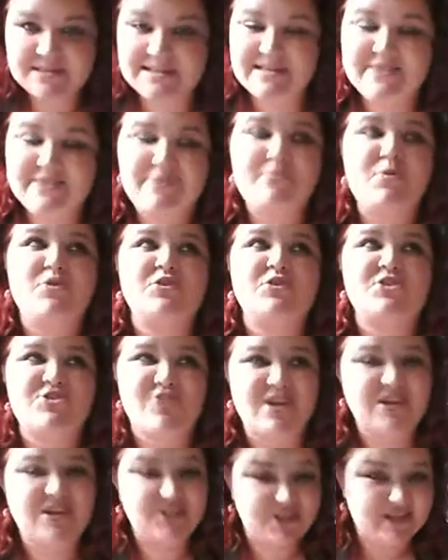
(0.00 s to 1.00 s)
It's even more
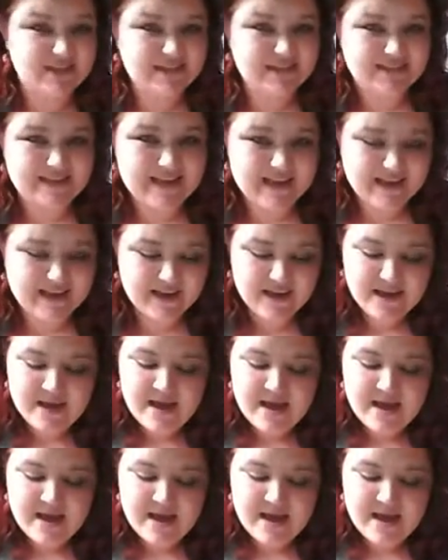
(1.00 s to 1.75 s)
strange than Zing.